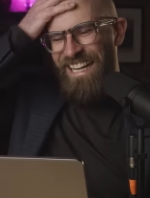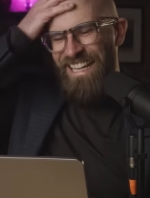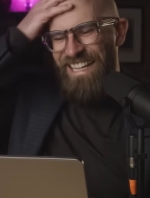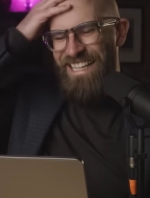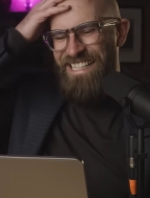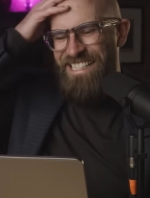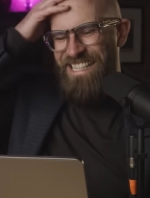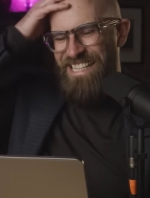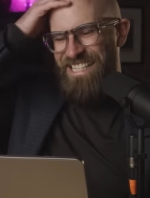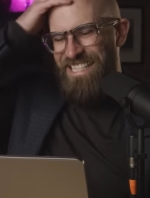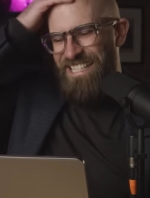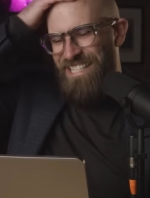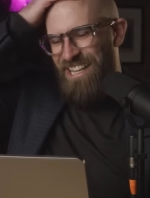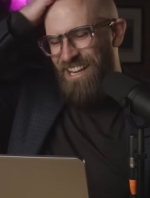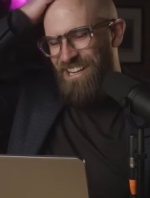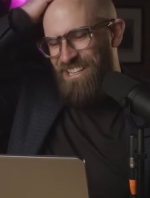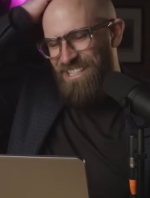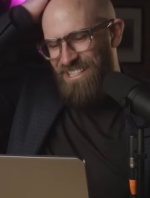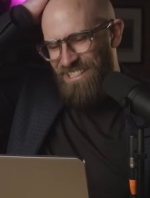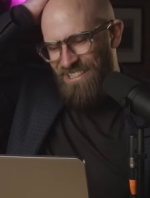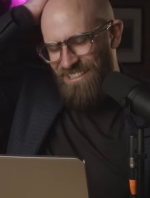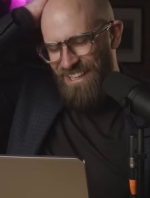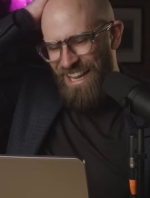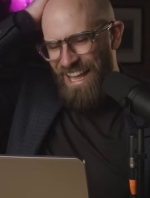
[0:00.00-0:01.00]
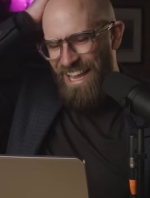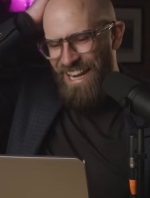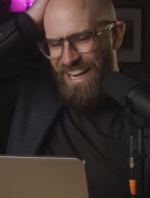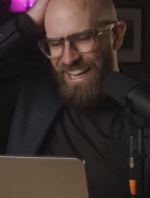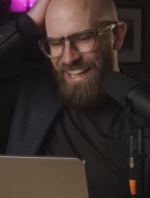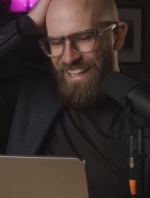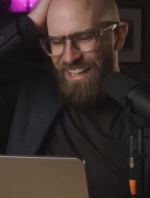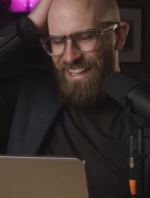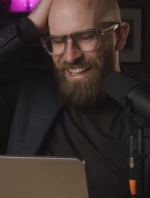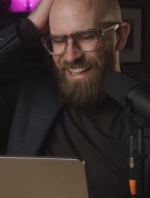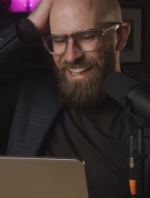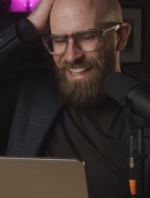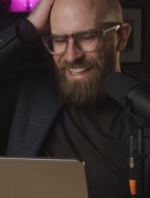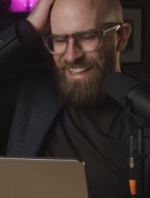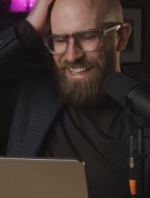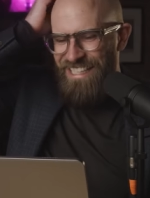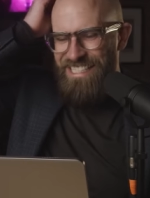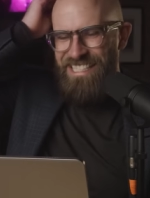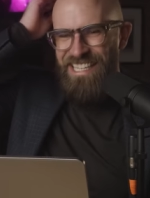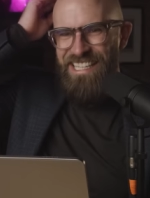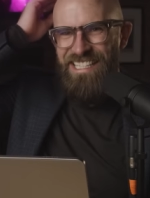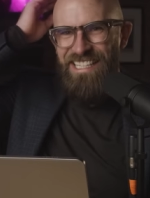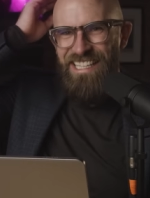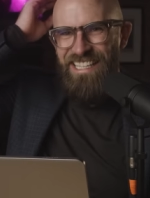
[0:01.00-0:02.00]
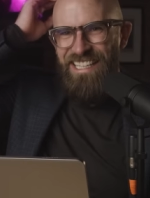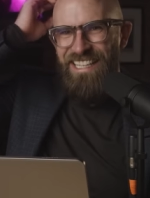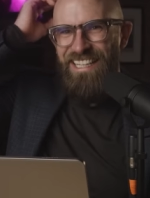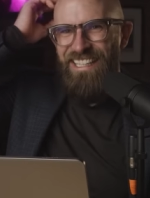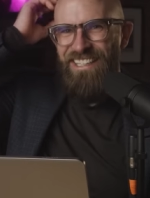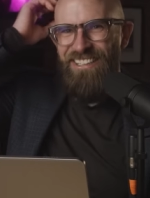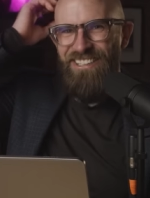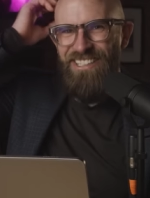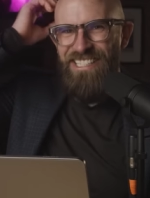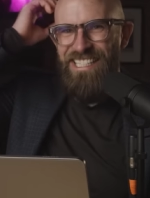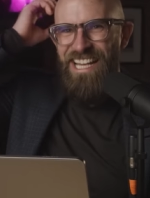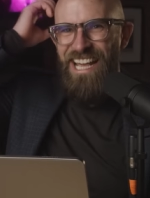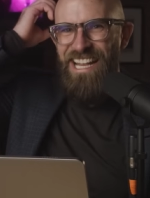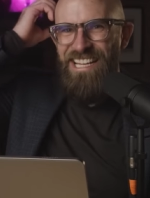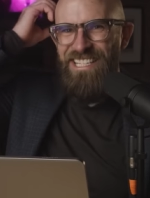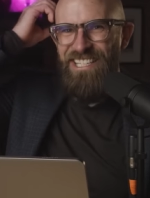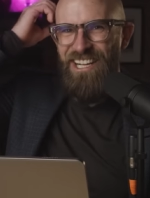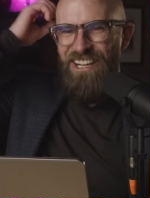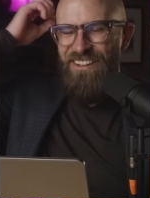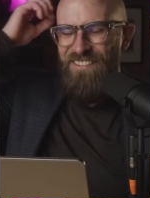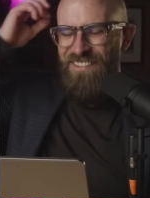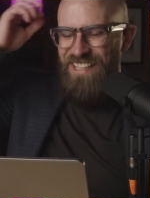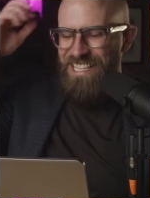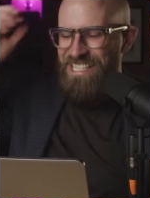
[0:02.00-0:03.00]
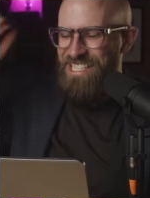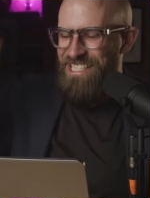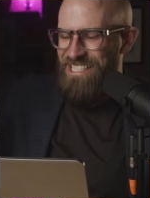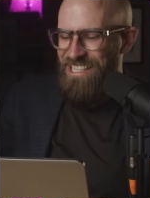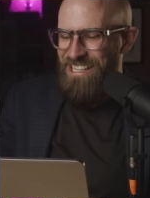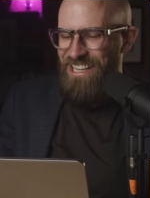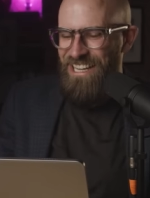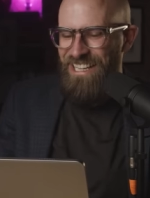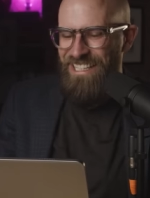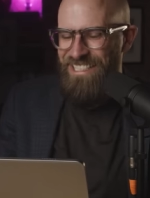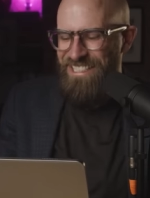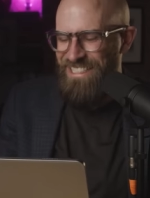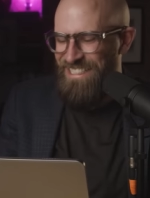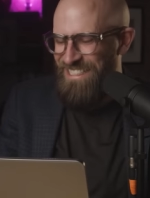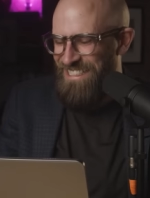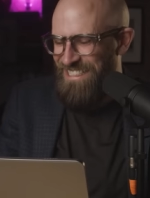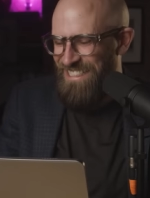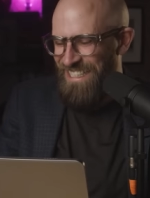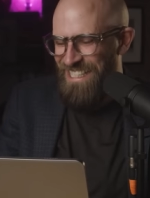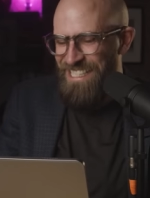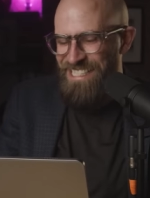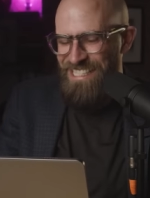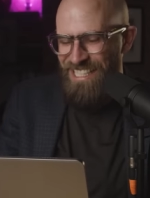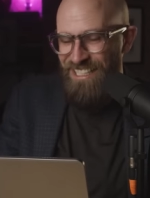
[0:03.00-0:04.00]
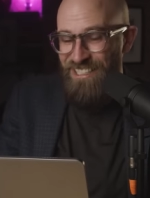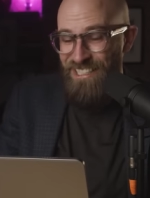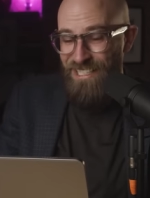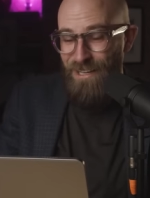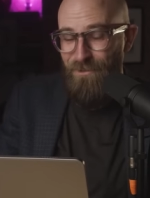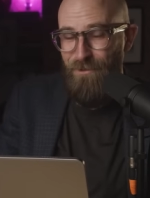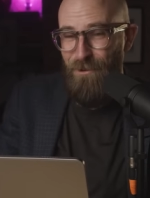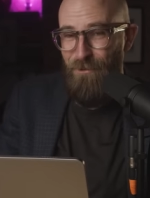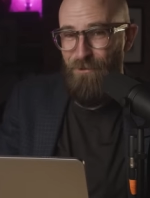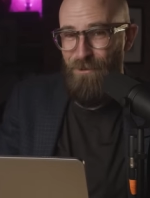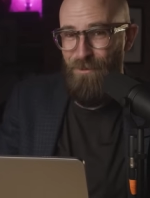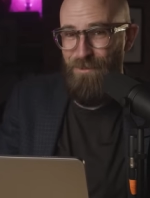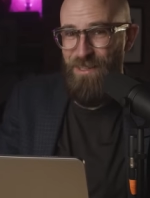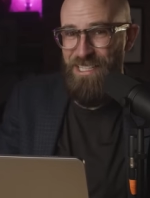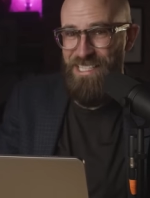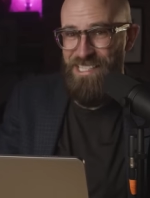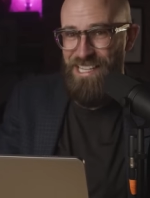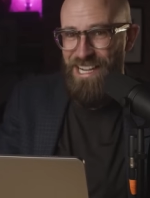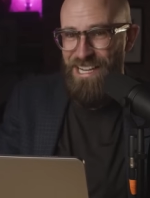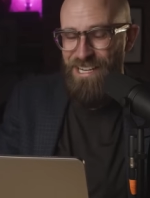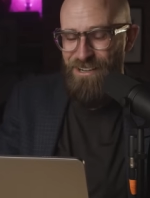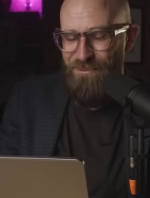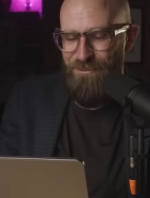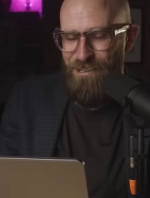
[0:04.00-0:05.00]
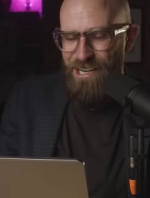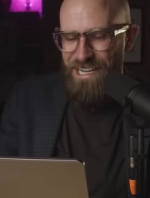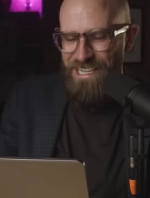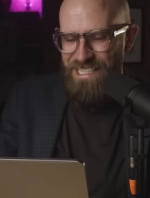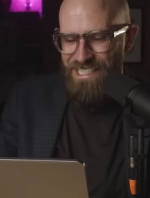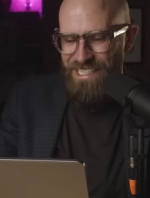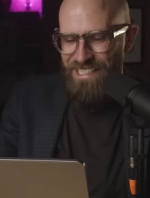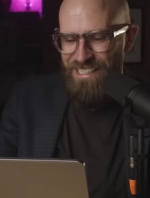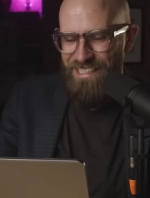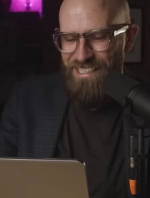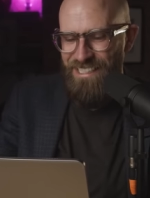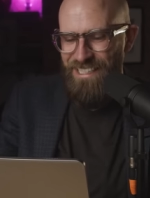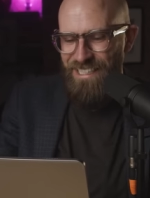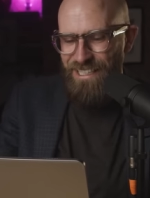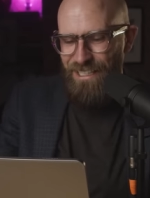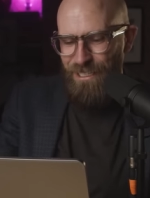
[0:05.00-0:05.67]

This is so, like, this is your day job? It's so different from this kind of writing.